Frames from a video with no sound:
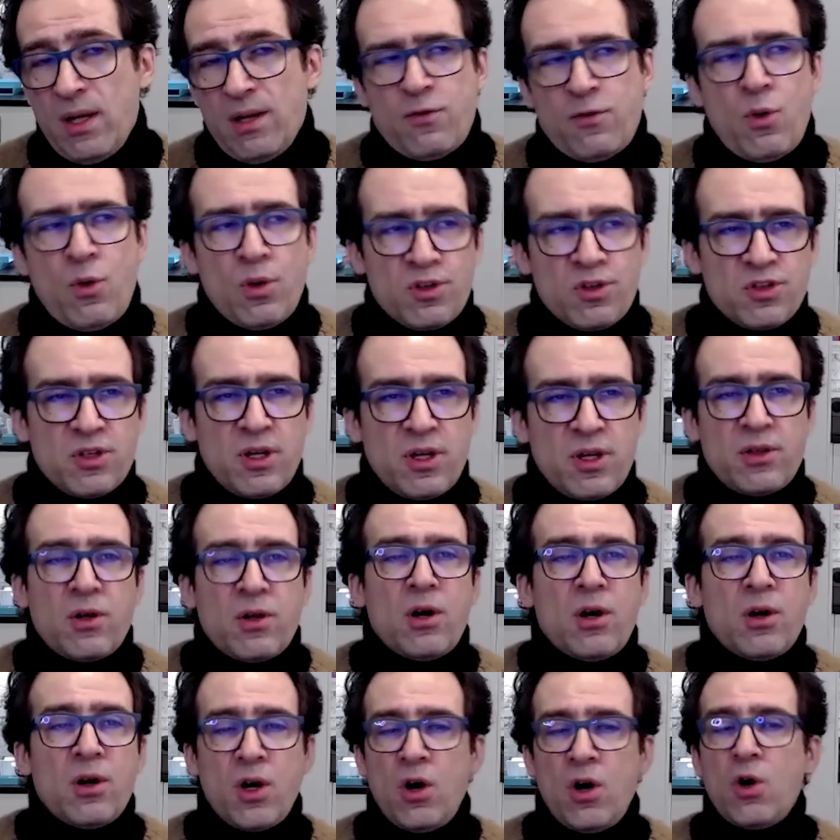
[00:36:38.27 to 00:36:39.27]
Of course not. There
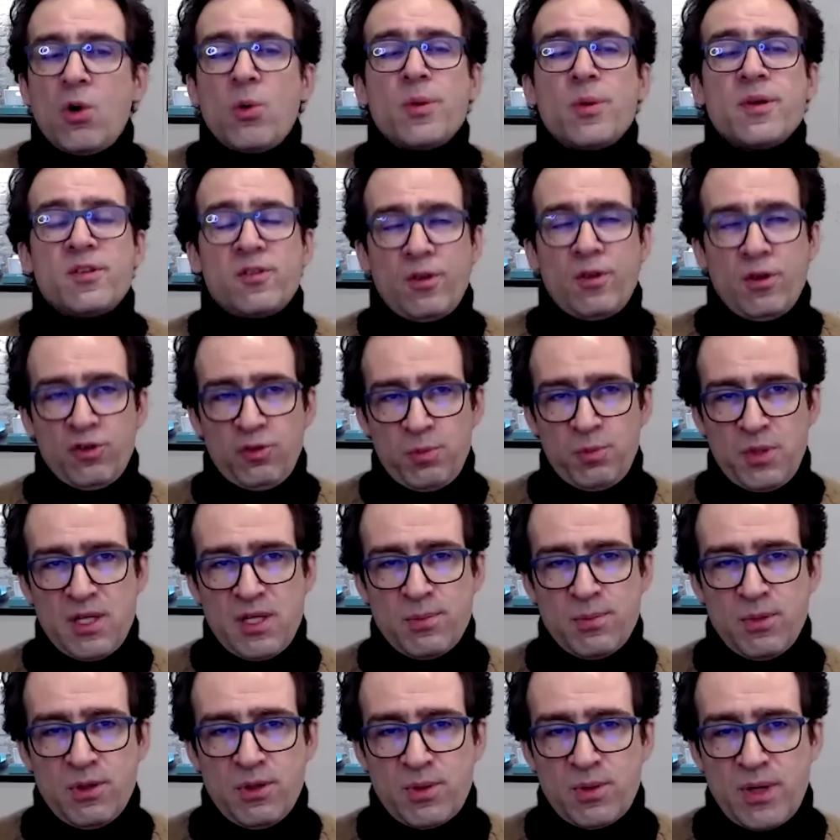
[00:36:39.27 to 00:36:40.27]
are always those
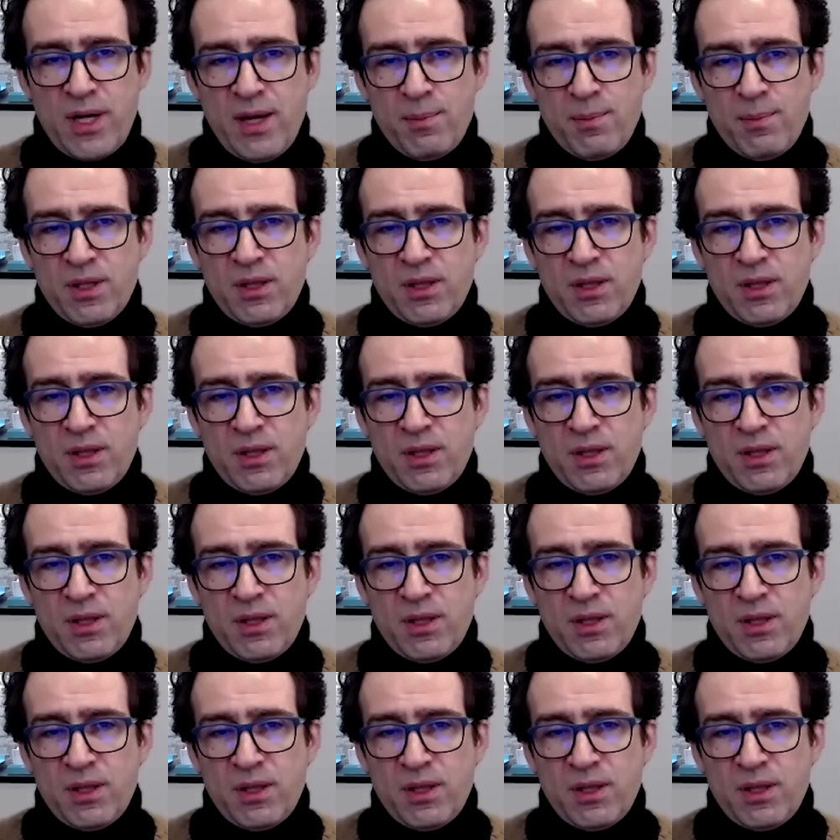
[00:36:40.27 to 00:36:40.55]
people, right?